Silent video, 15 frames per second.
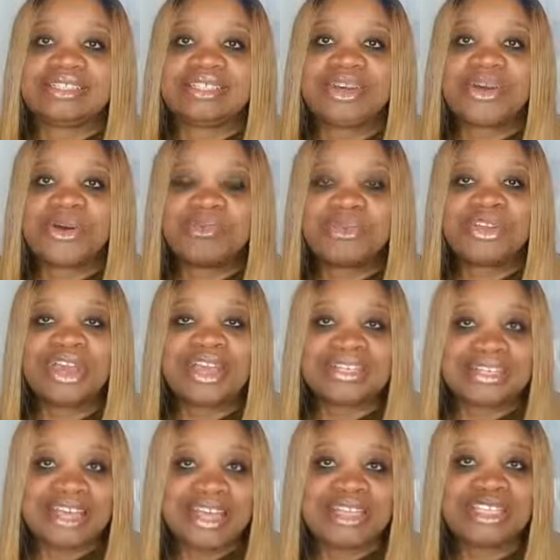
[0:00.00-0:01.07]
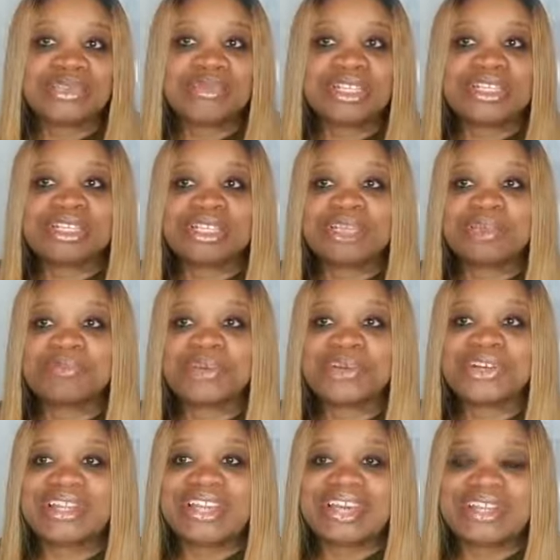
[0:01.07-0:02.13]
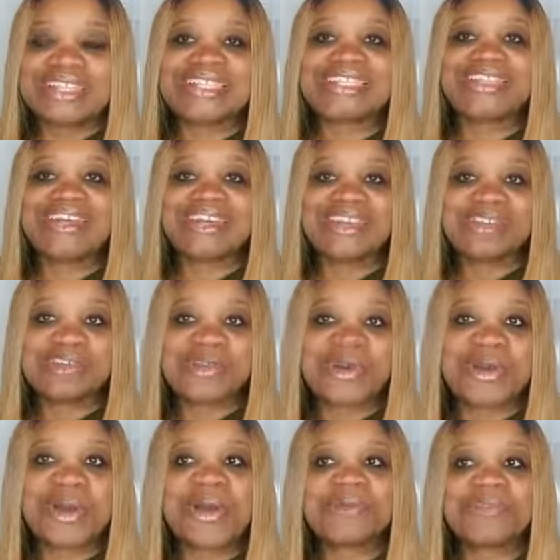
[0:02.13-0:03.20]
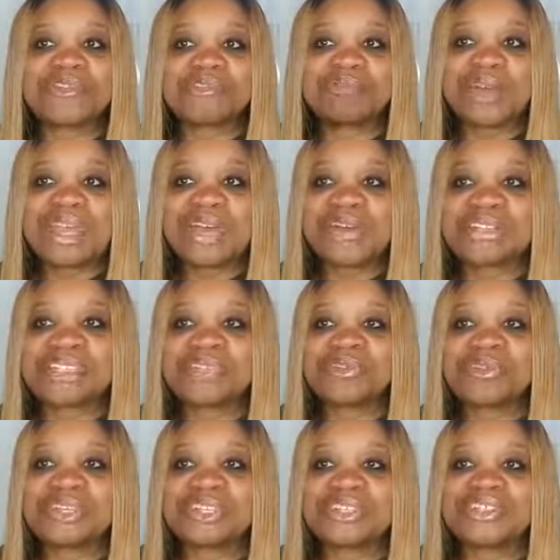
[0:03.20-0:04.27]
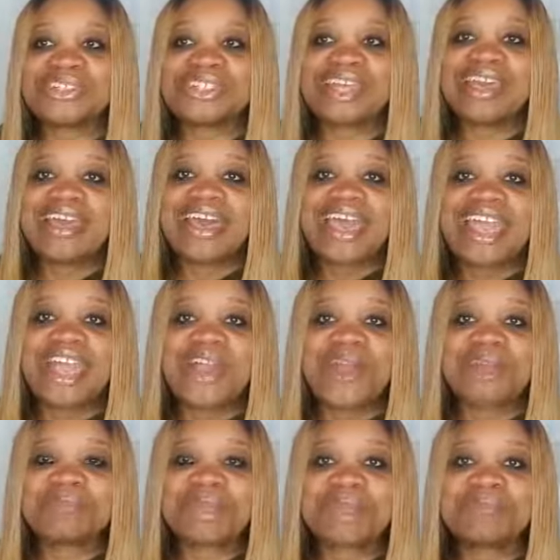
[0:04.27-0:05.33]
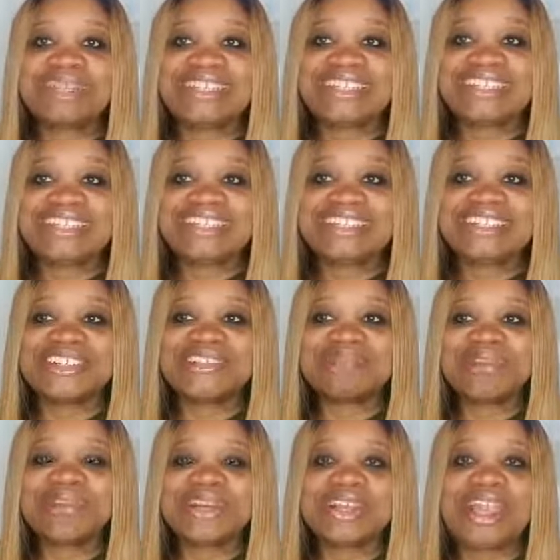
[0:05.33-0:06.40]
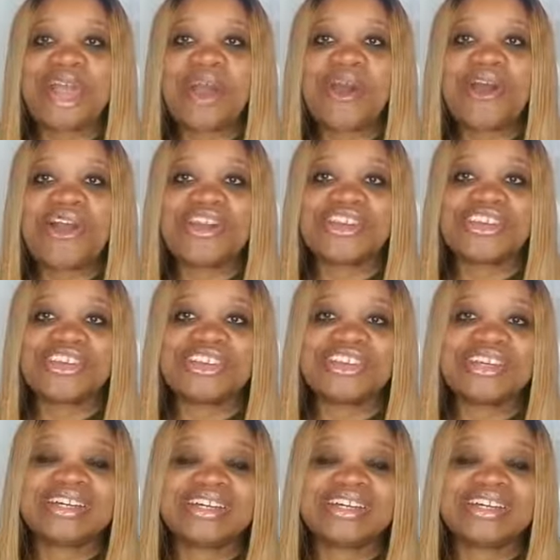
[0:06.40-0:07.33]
Hope you guys got sweet sleep on last night. Woke up with bells and whistles. Hey, Heartbeat Belinda, good morning. How are you?